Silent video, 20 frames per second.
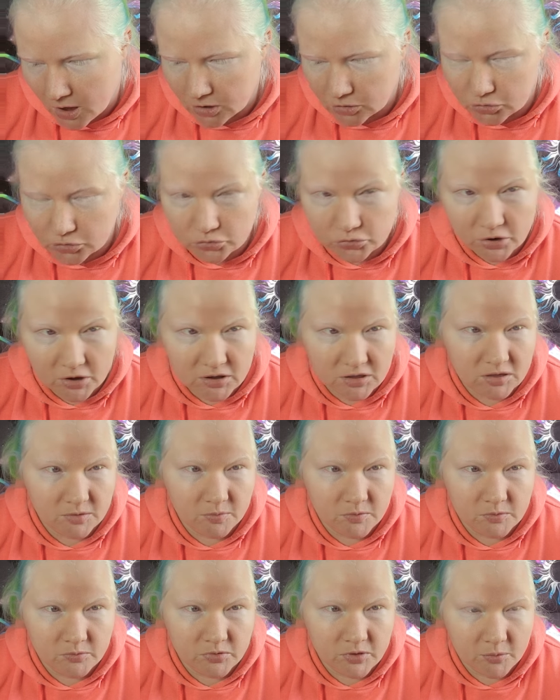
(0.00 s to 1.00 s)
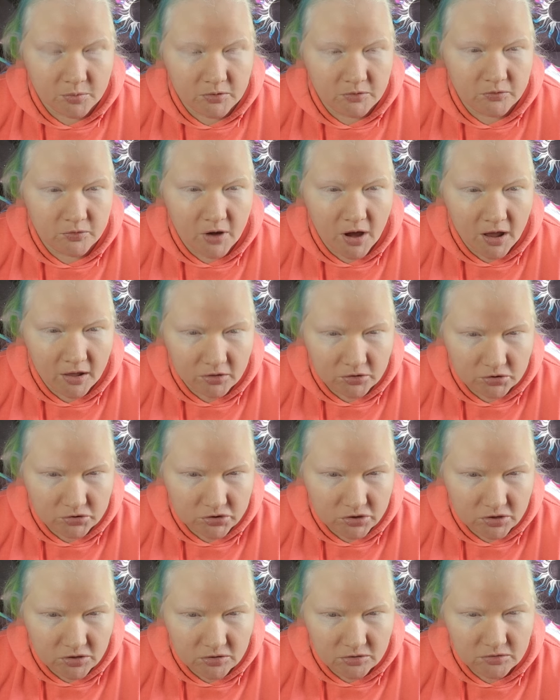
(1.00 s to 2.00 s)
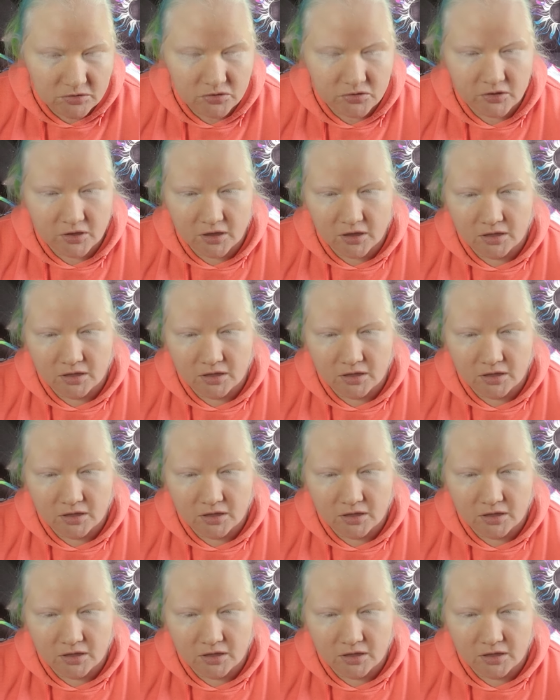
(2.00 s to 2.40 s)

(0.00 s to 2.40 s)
I do try to keep them separate for allergies.